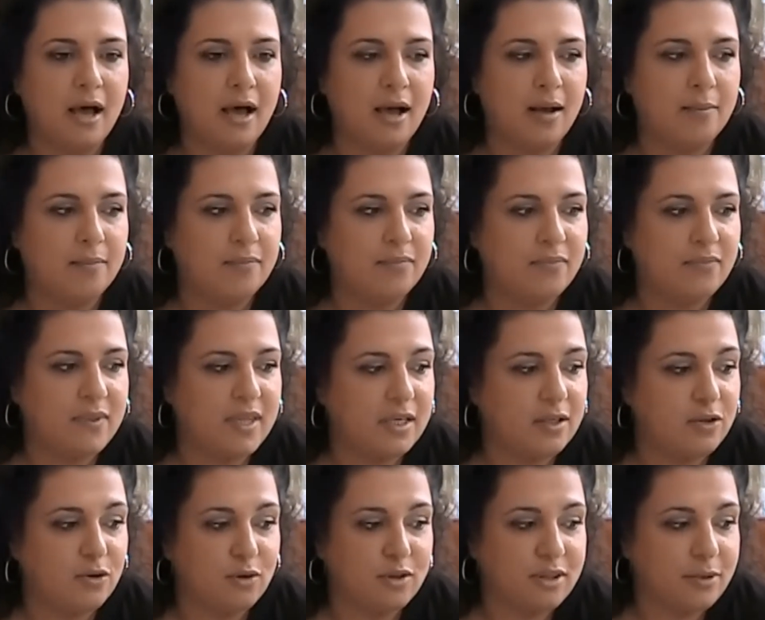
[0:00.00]

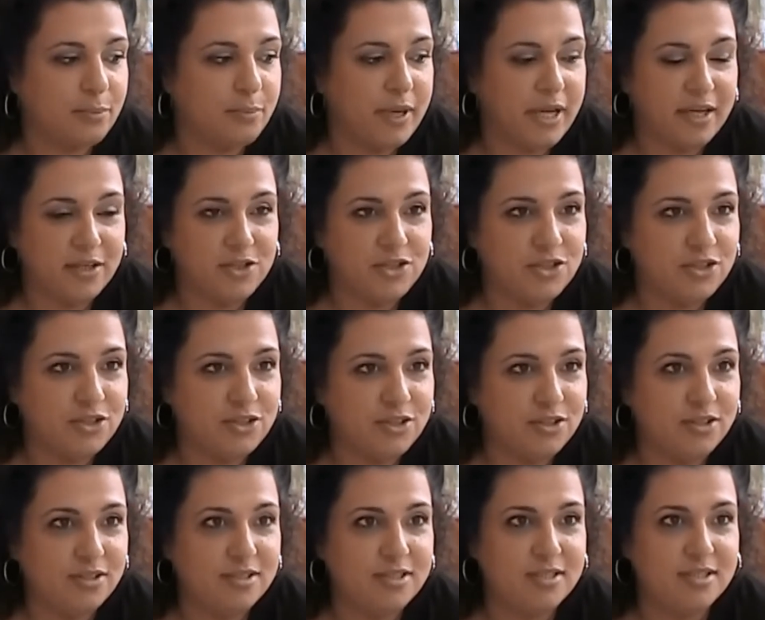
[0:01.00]
They took the
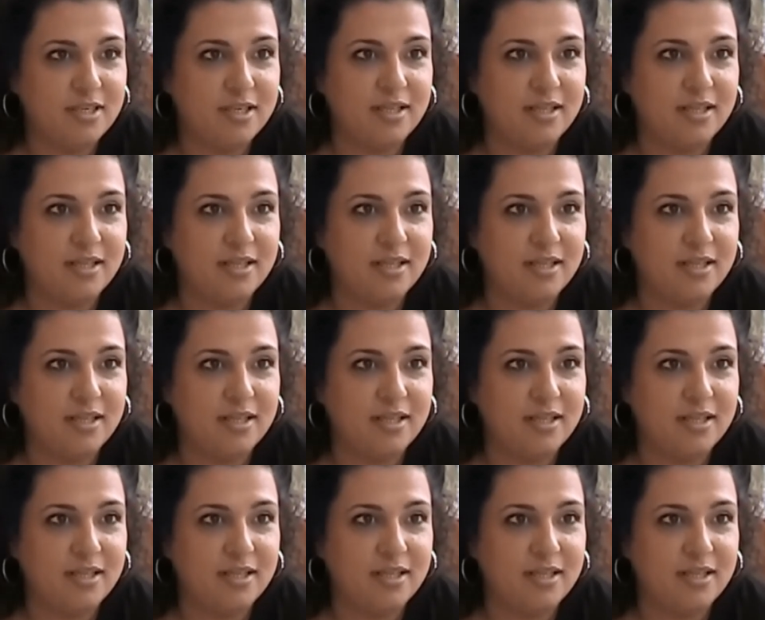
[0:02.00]
pictures.